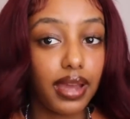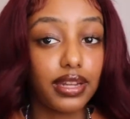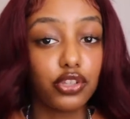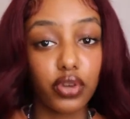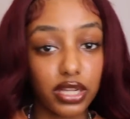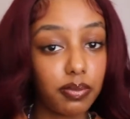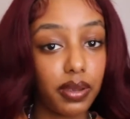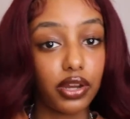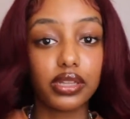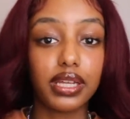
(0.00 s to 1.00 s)
and it's
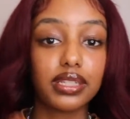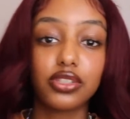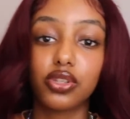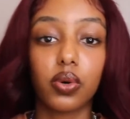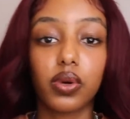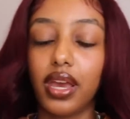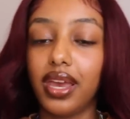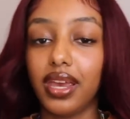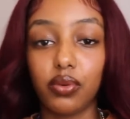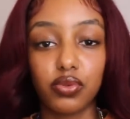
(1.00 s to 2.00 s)
transparent lace, so
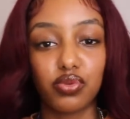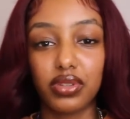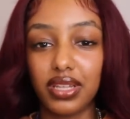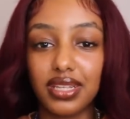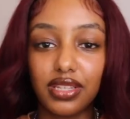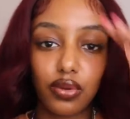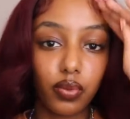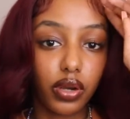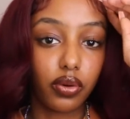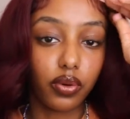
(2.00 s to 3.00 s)
it was really easy to
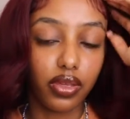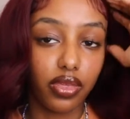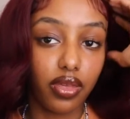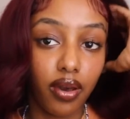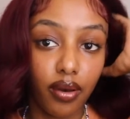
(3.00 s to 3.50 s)
work with.